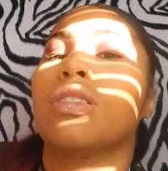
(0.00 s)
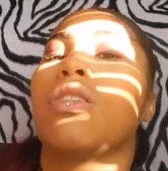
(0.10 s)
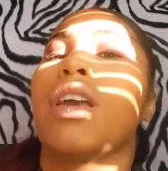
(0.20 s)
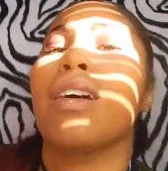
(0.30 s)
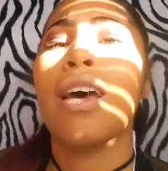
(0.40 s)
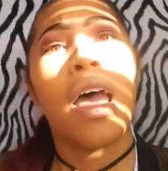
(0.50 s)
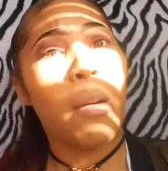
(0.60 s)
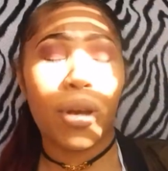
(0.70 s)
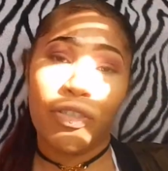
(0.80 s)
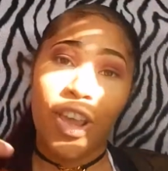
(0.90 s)
So, yeah.
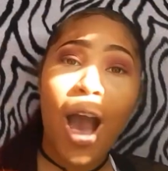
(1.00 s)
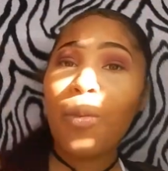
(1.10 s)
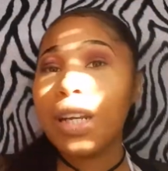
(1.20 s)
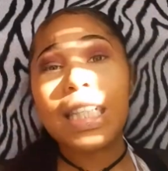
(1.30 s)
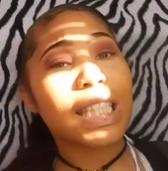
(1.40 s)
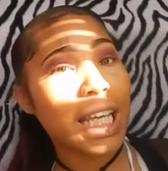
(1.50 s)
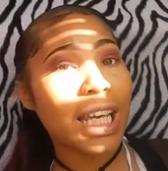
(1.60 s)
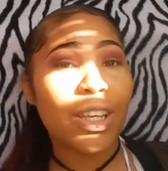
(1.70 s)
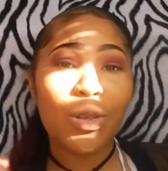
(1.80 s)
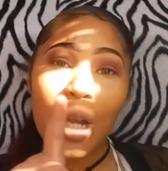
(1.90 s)
But if y'all want to
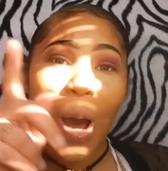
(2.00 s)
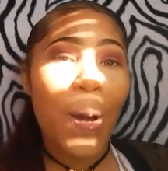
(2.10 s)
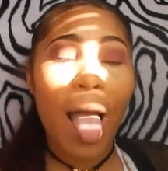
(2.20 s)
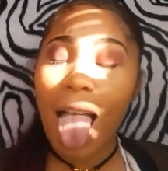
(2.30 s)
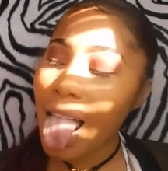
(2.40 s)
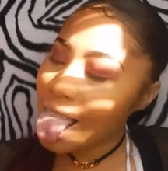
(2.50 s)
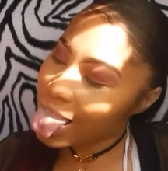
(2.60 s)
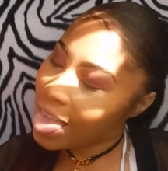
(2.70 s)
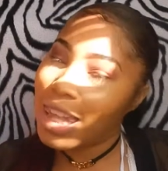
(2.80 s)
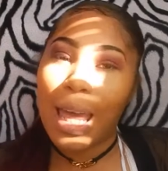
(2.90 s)
see, you know,
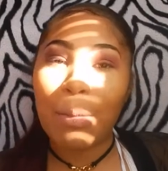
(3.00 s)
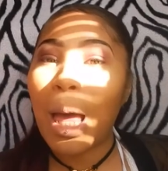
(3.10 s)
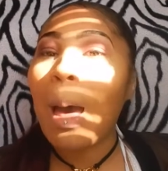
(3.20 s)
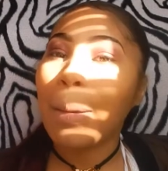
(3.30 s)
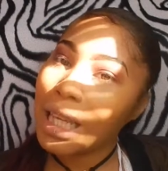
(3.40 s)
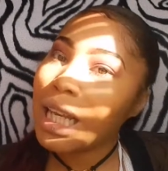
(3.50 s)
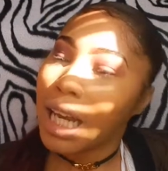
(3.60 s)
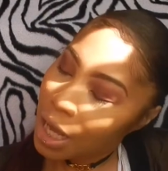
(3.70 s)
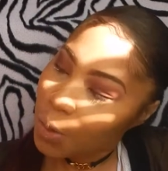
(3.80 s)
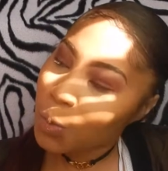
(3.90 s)
let, uh, no,